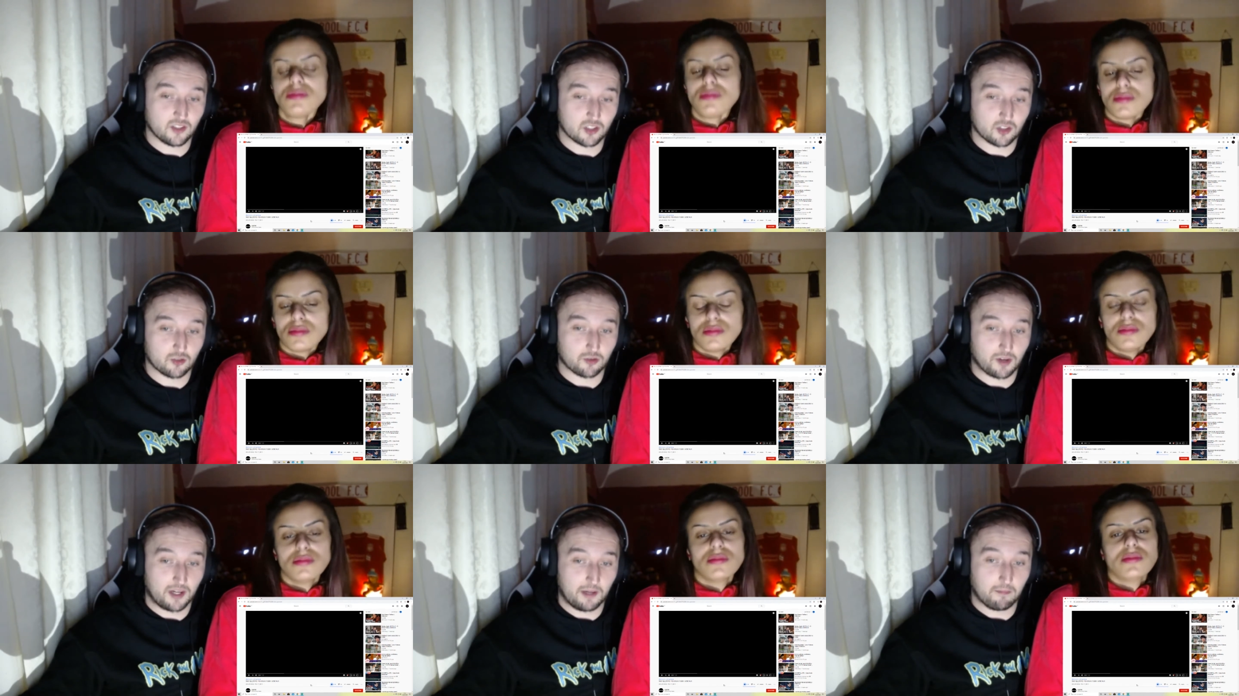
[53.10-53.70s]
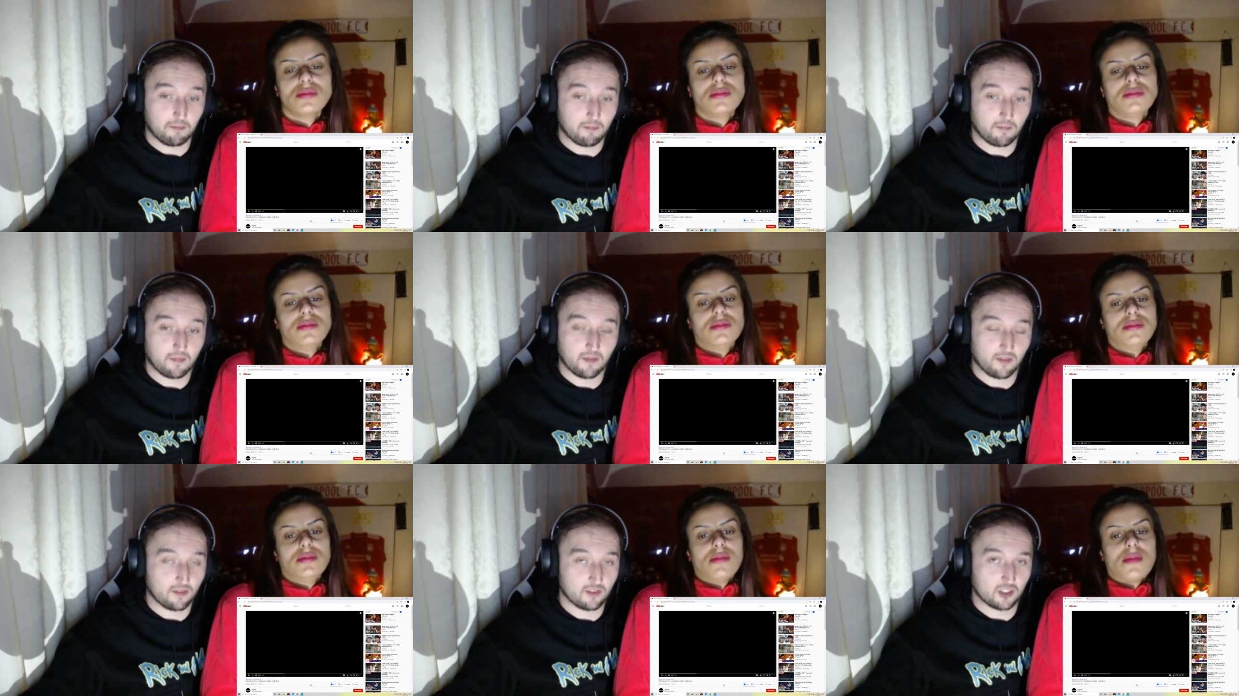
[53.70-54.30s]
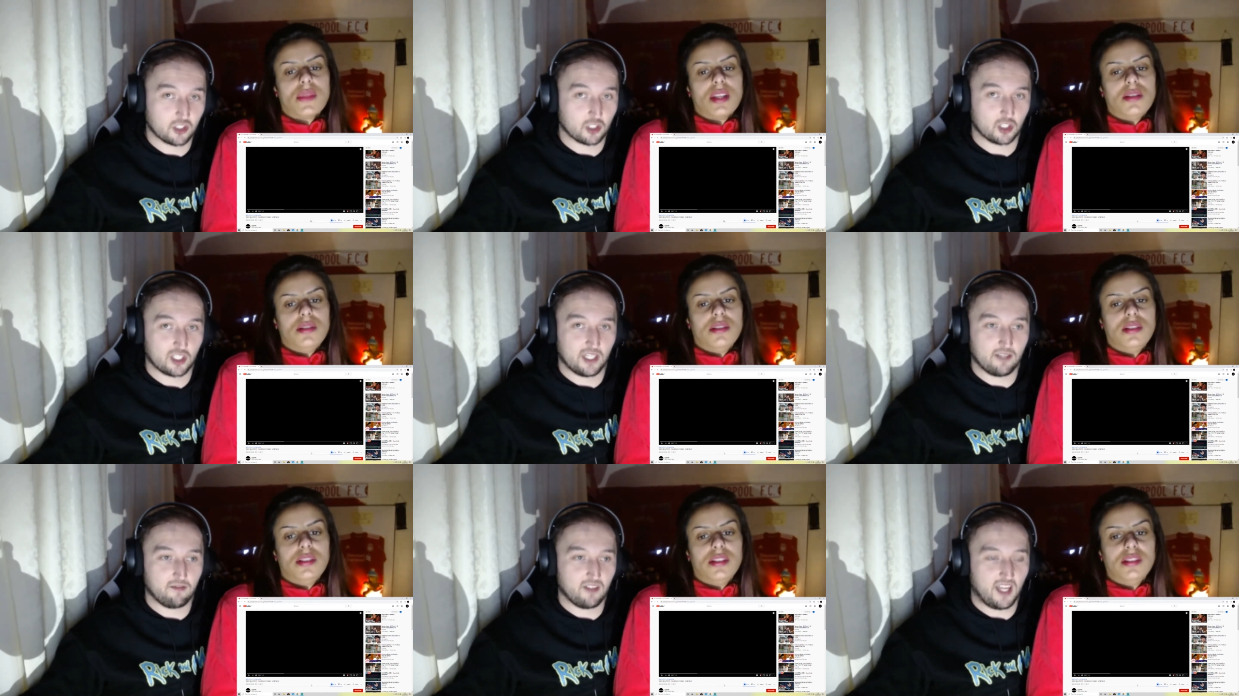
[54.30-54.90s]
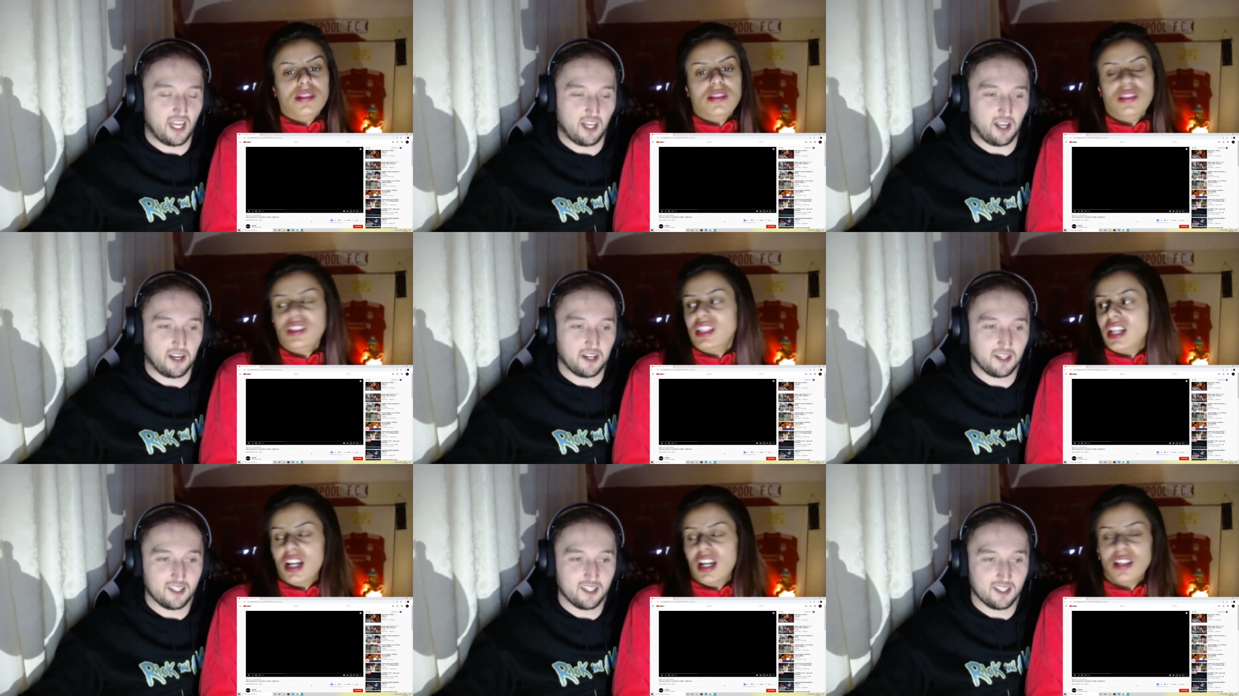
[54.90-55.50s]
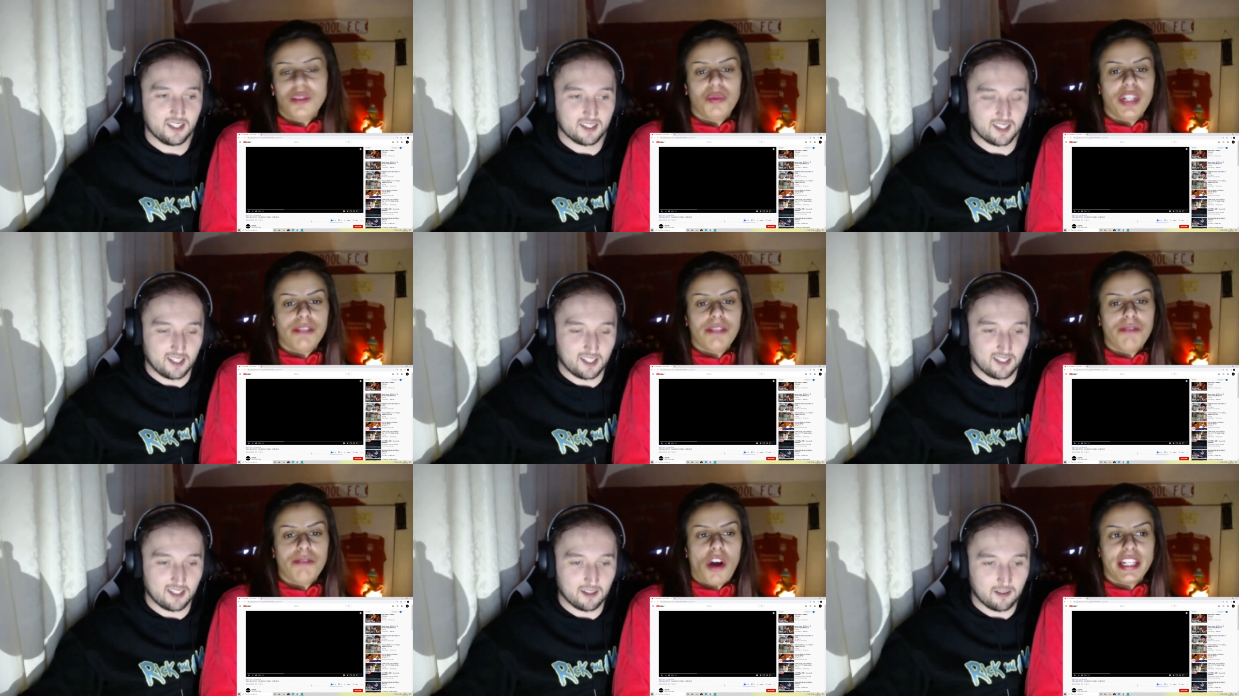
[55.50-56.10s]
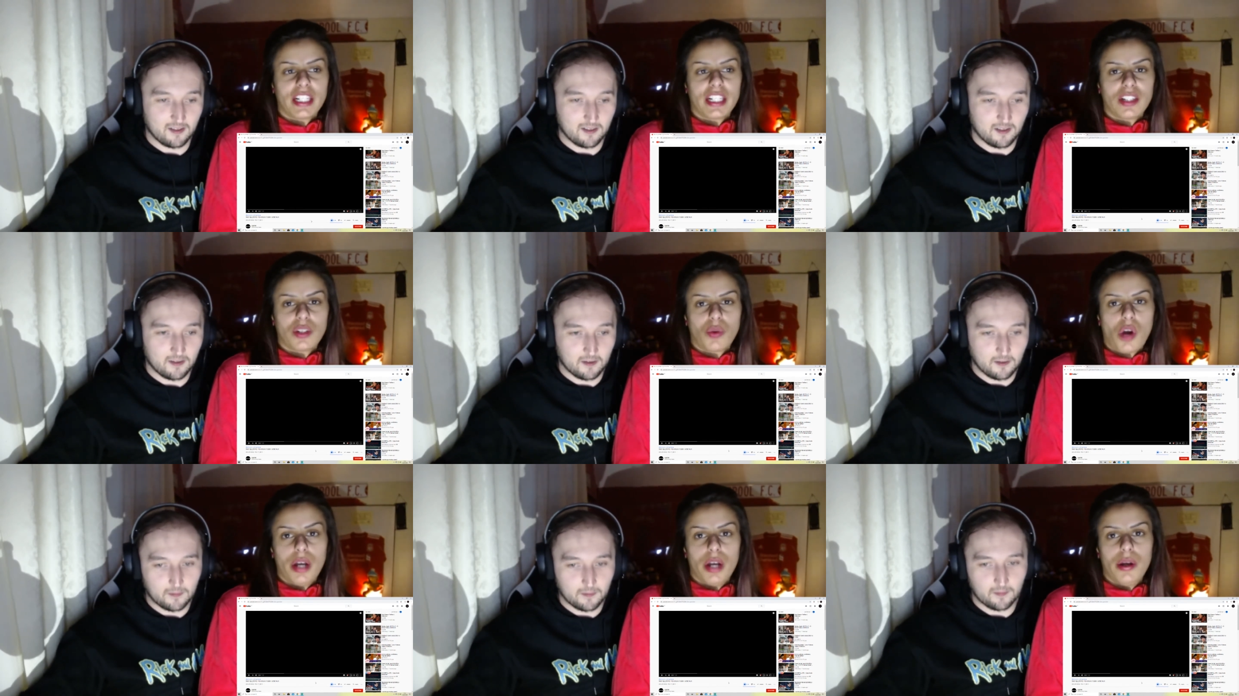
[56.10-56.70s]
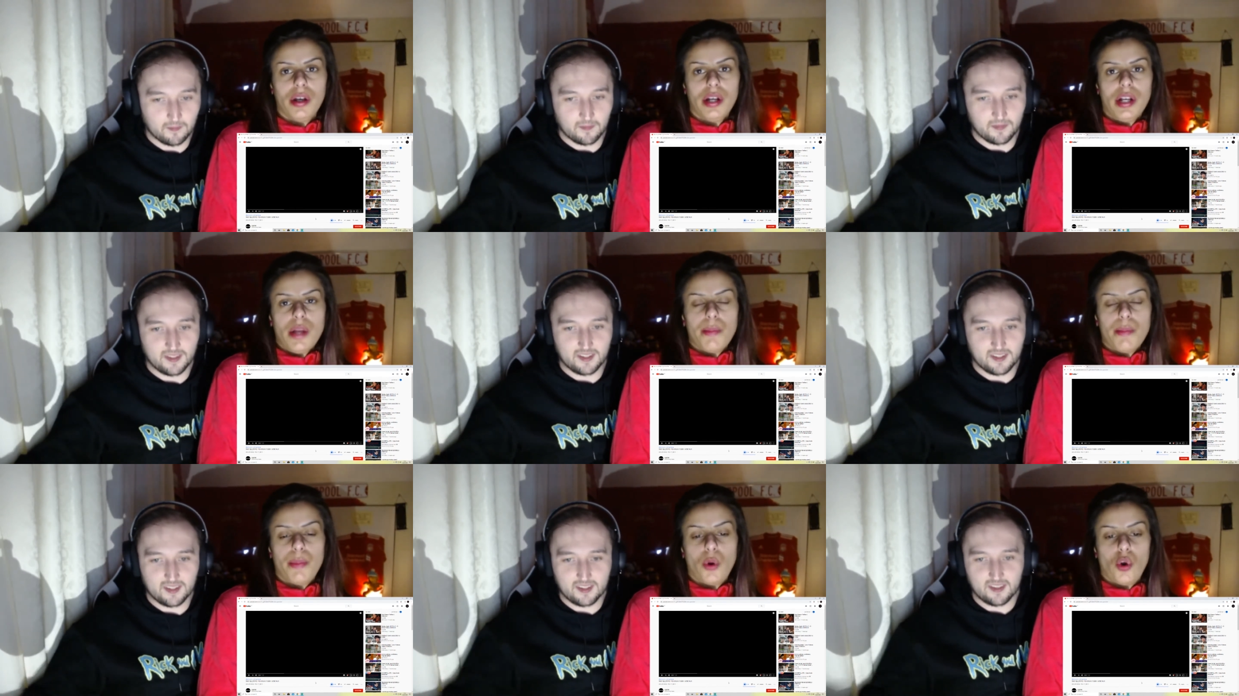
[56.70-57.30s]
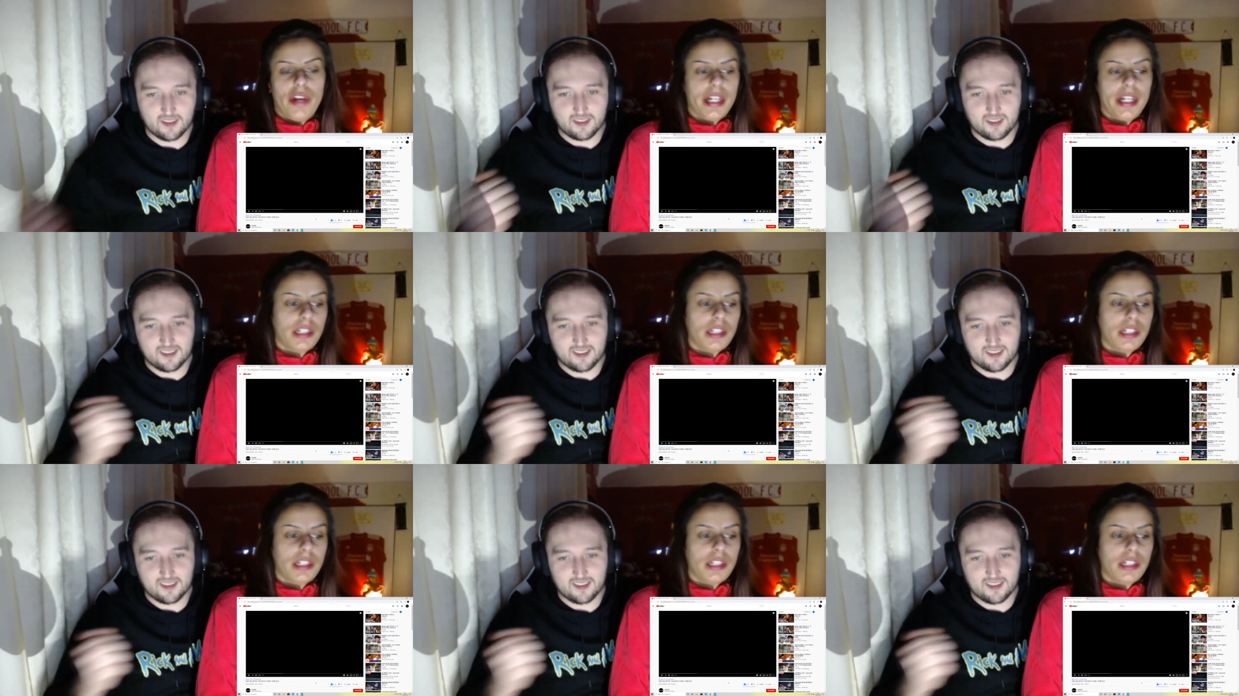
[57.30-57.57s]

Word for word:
Speaker 1: dream to just live there. Like yeah, we find
Speaker 2: England quiet boring.